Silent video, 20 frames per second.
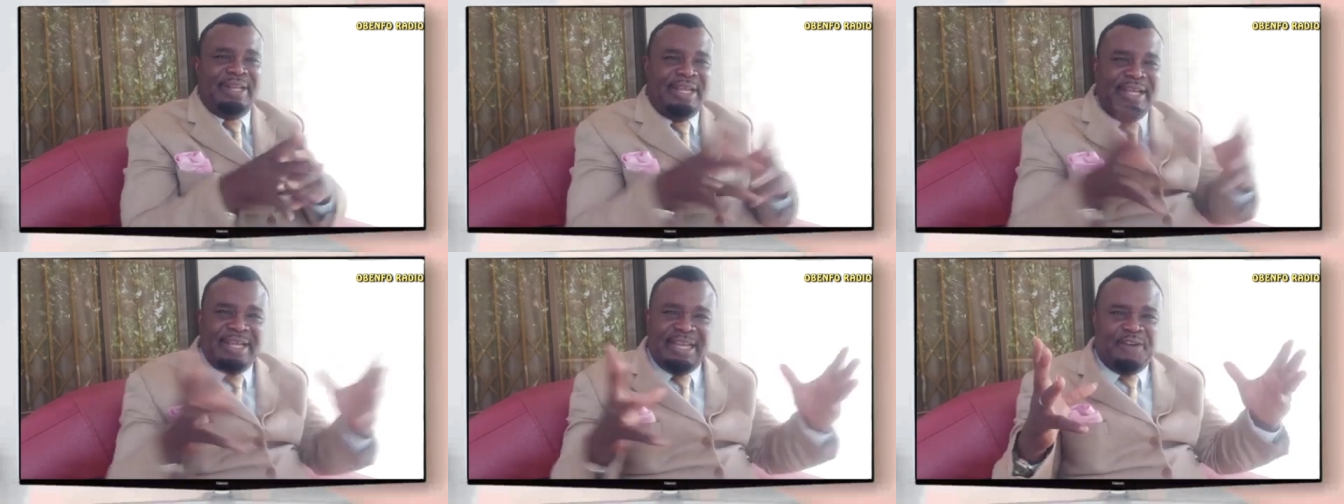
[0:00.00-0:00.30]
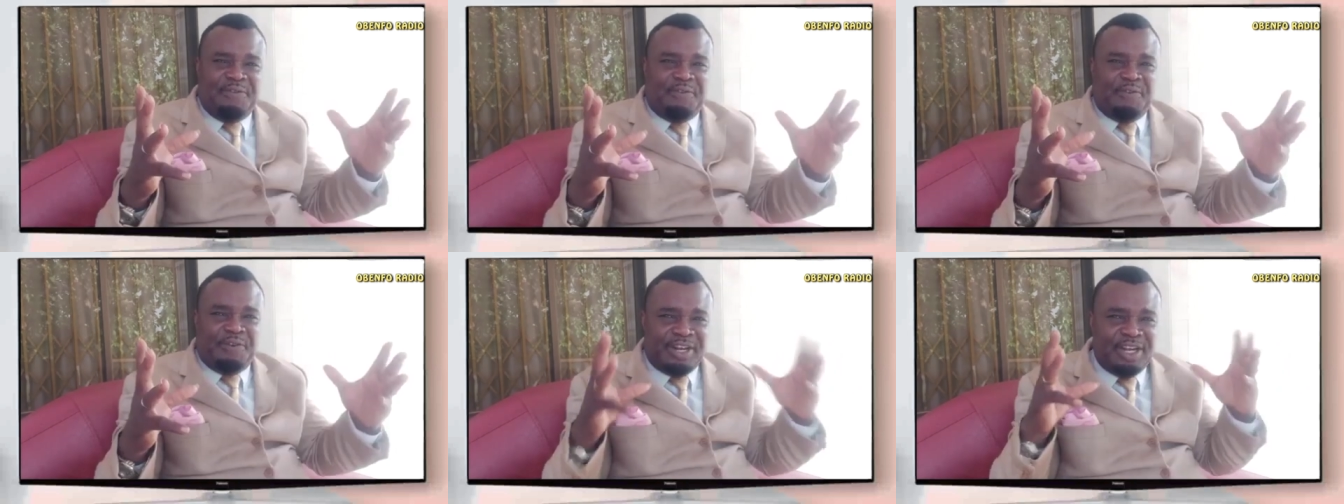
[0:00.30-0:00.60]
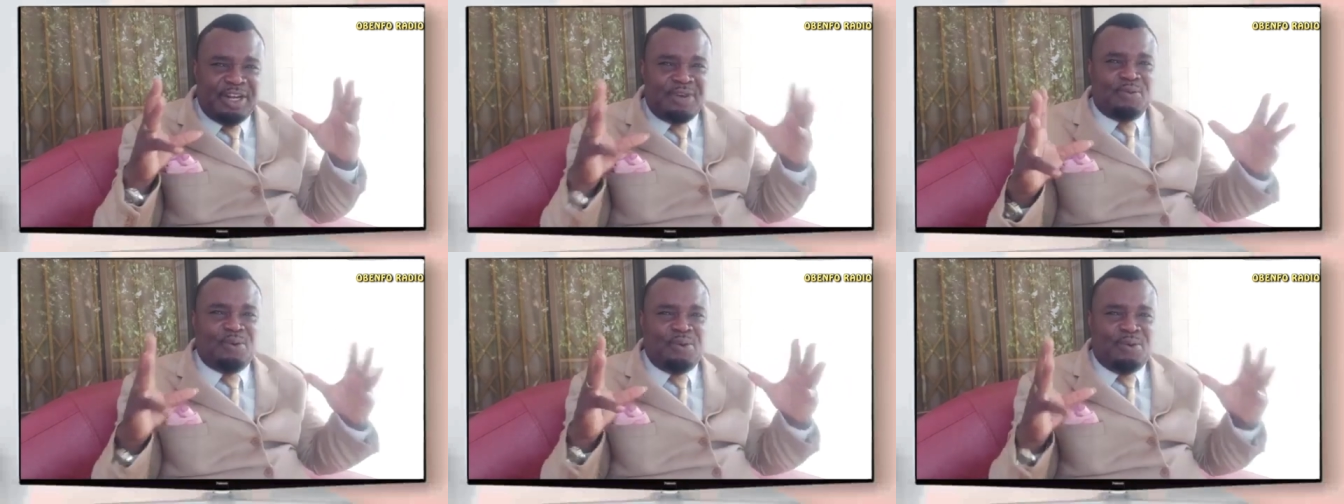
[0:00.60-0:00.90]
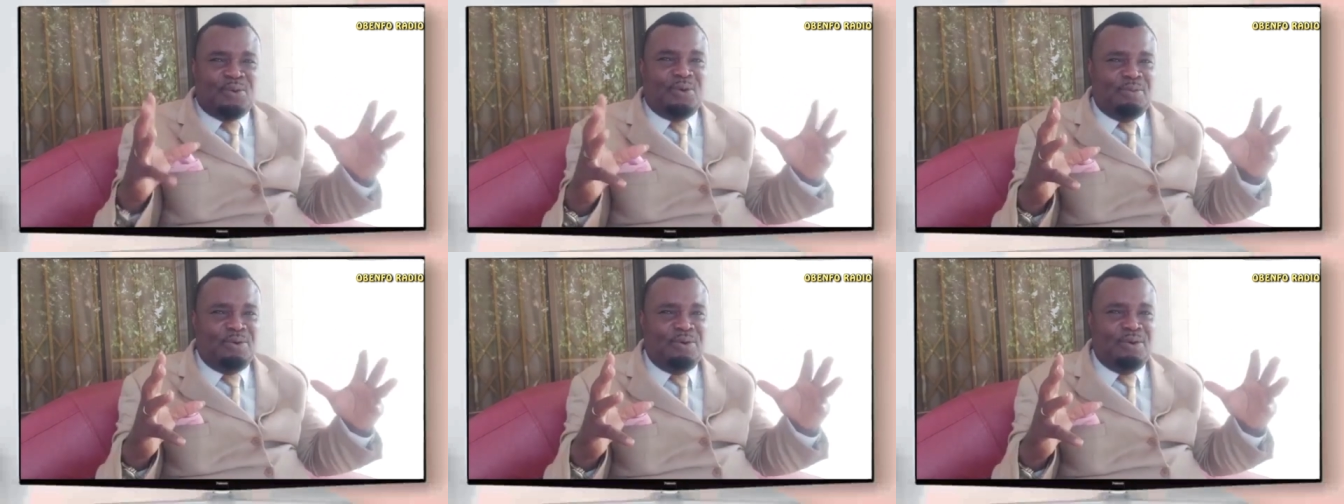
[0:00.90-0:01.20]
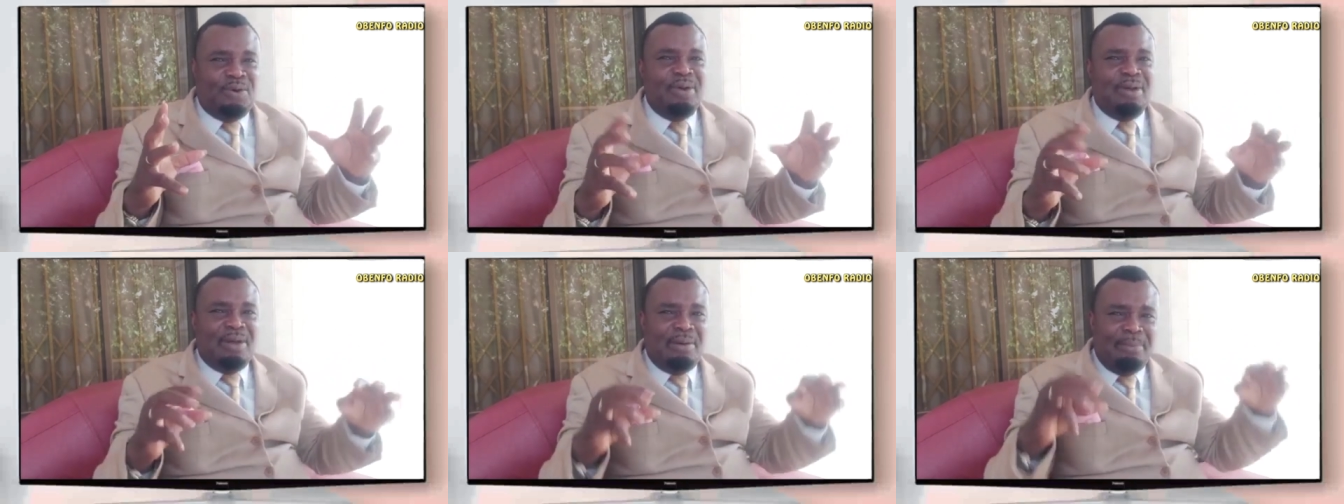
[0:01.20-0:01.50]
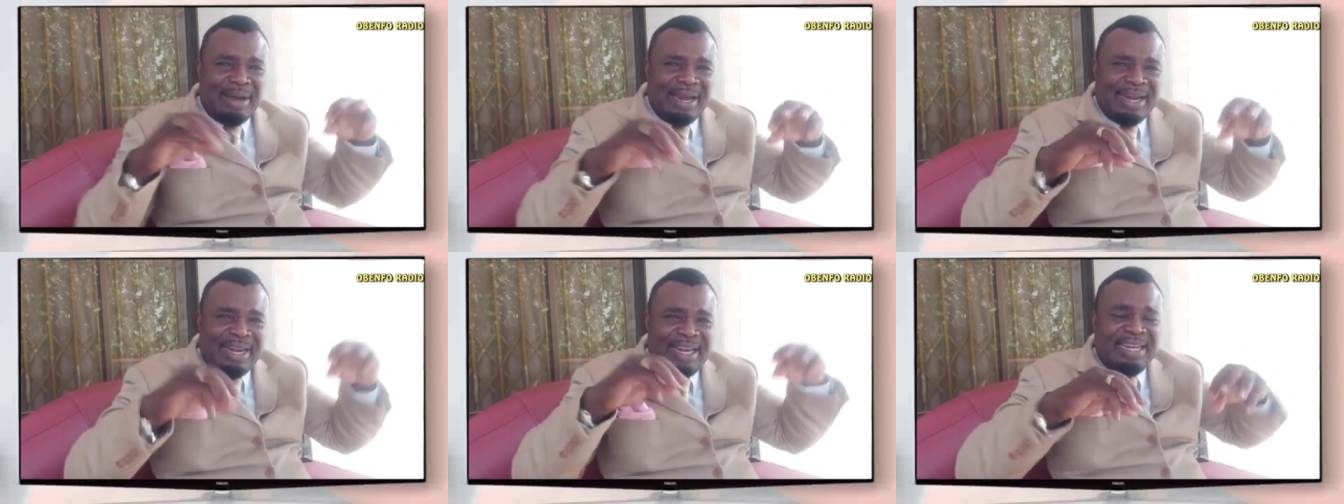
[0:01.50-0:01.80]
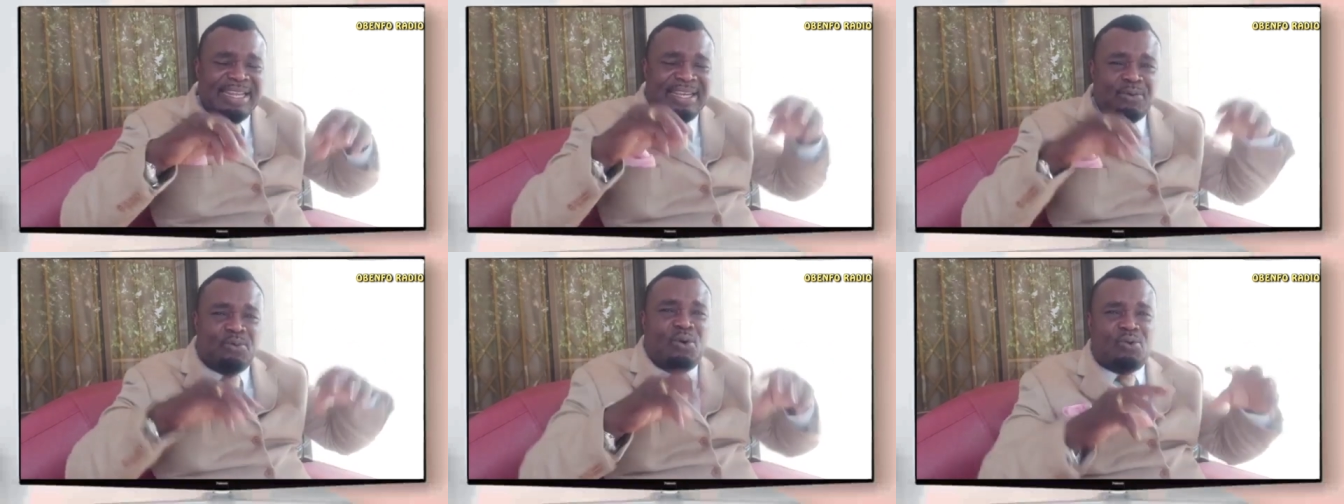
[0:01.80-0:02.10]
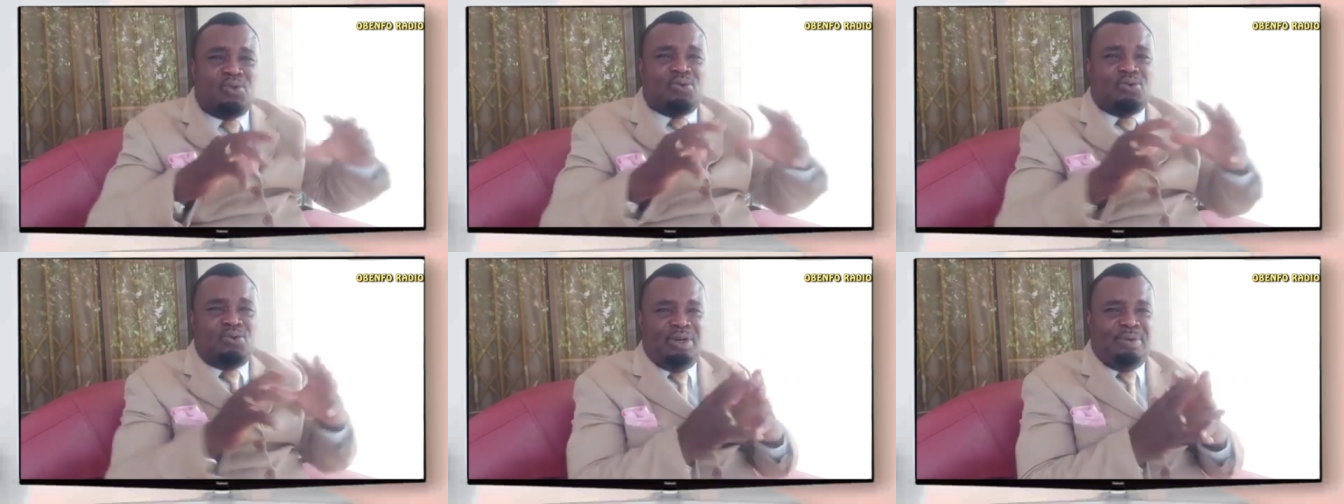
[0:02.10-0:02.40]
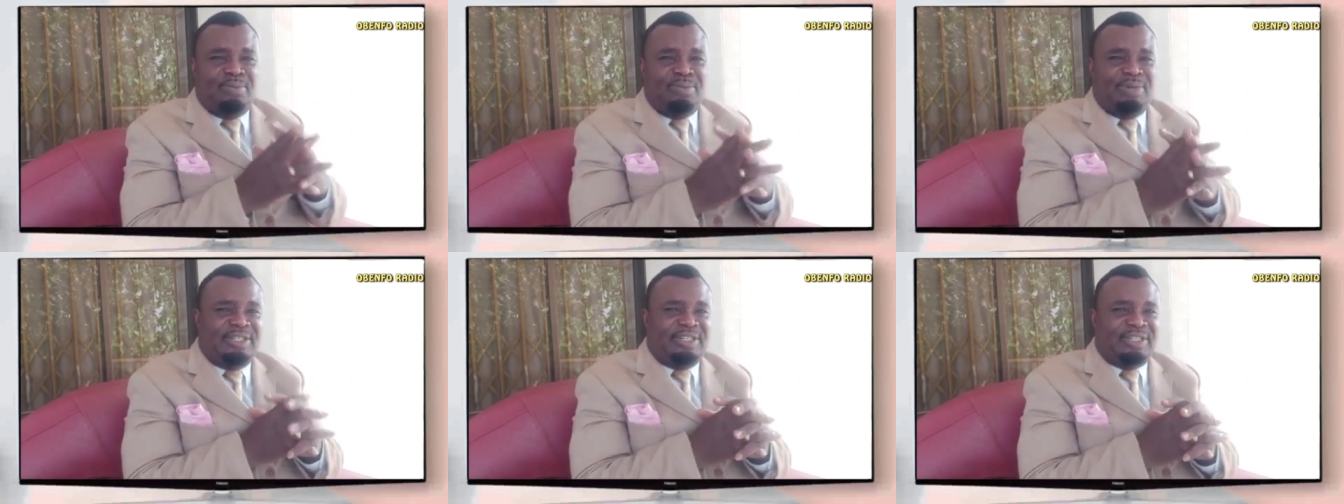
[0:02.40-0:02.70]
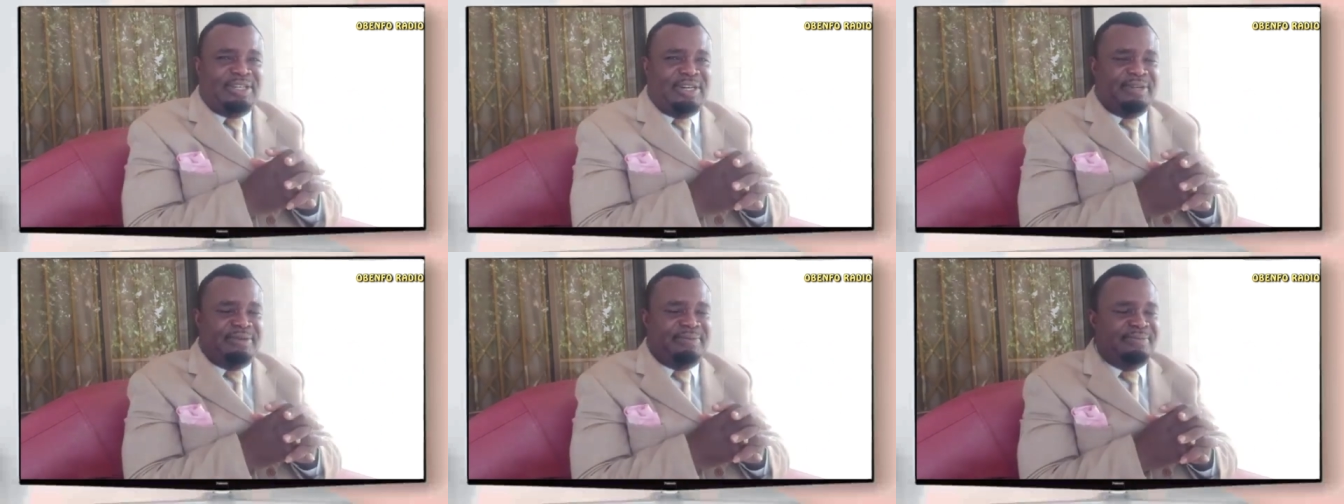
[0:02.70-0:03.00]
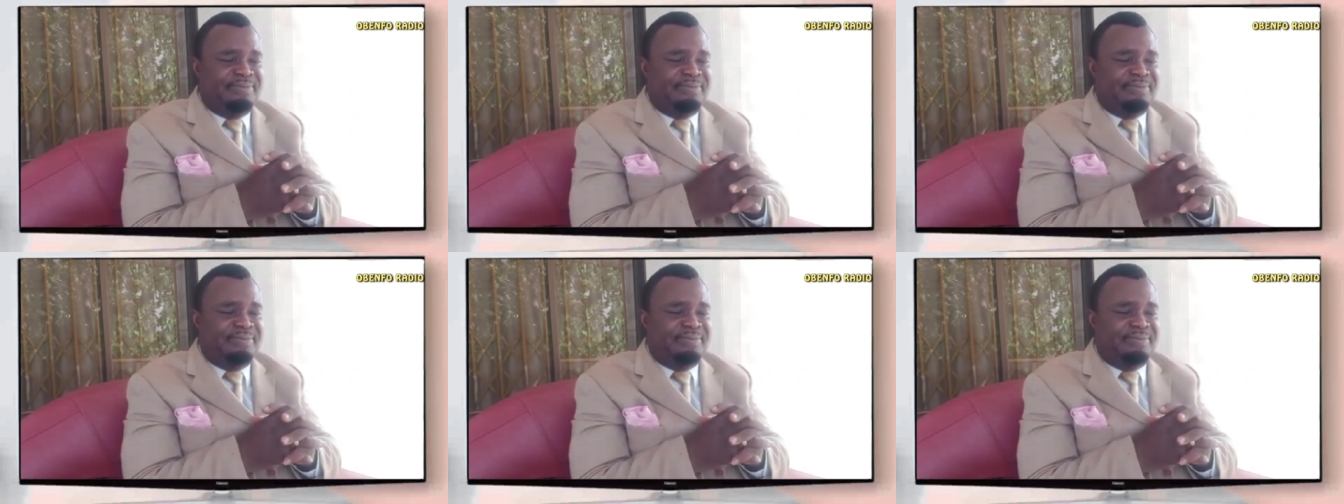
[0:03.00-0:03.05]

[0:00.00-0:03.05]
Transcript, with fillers: Nanya for the unwalkable, but then you woke Runemuntra.